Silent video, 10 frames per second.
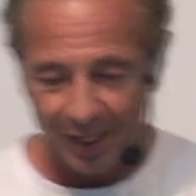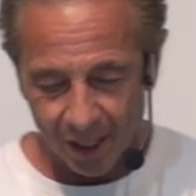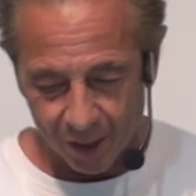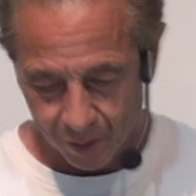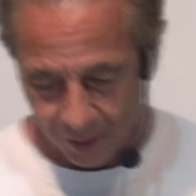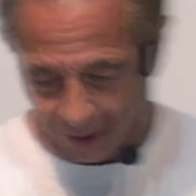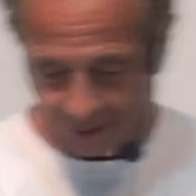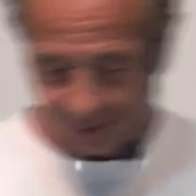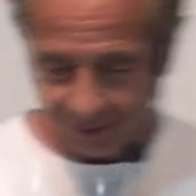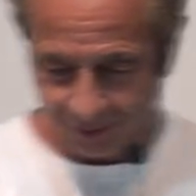Hallelujah.
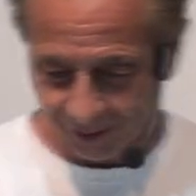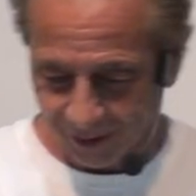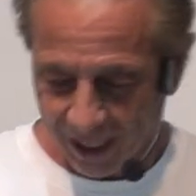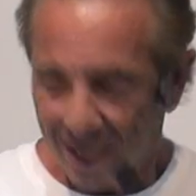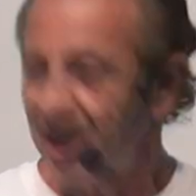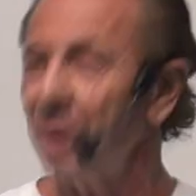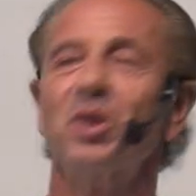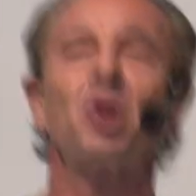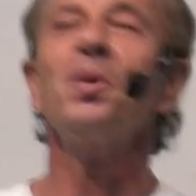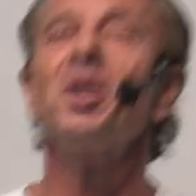See, but
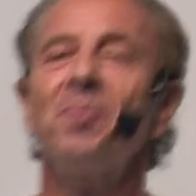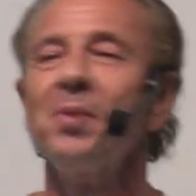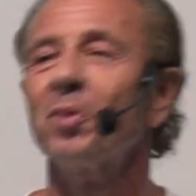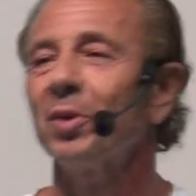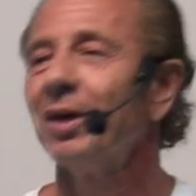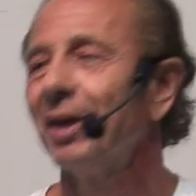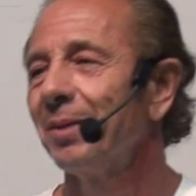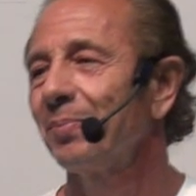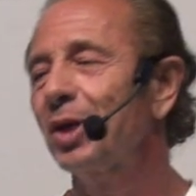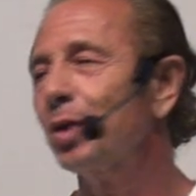so many people,
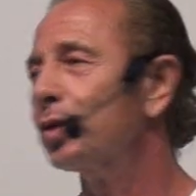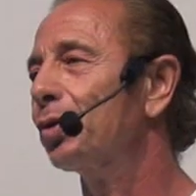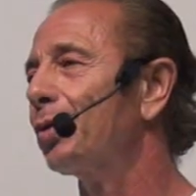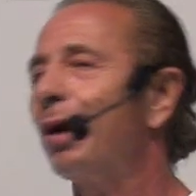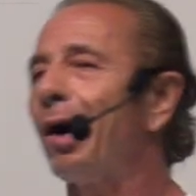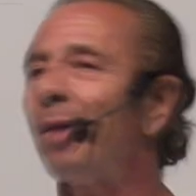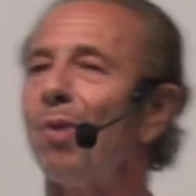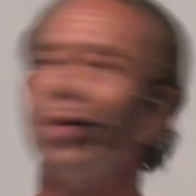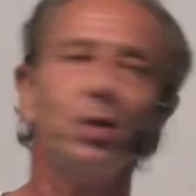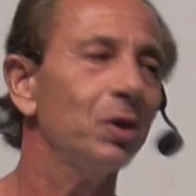because they're
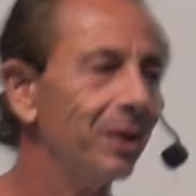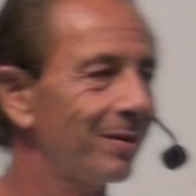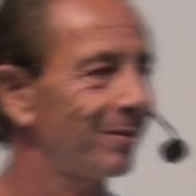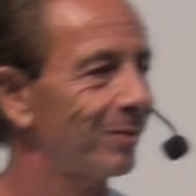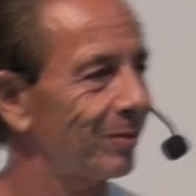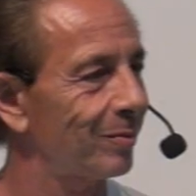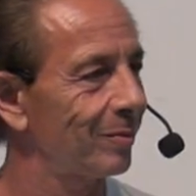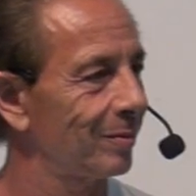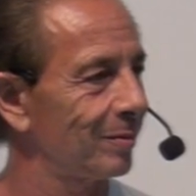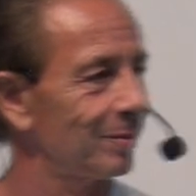emotionally
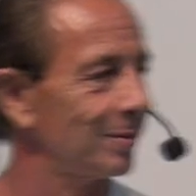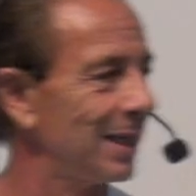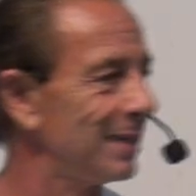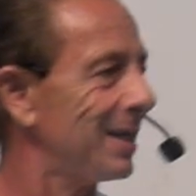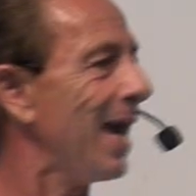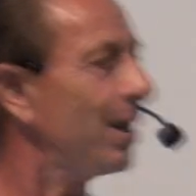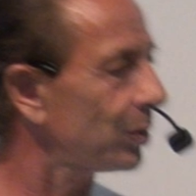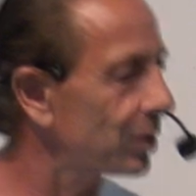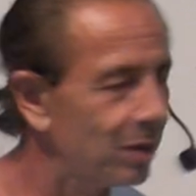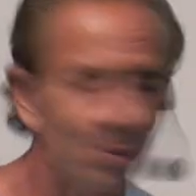entangled in